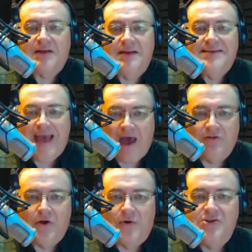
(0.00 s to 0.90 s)

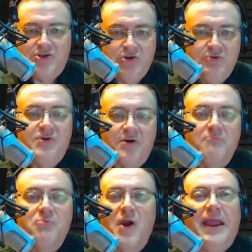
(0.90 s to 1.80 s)
directly downloaded
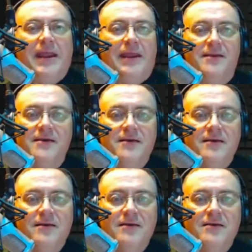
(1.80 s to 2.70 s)
to their
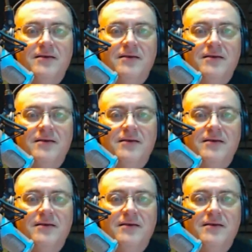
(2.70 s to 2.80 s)
brain.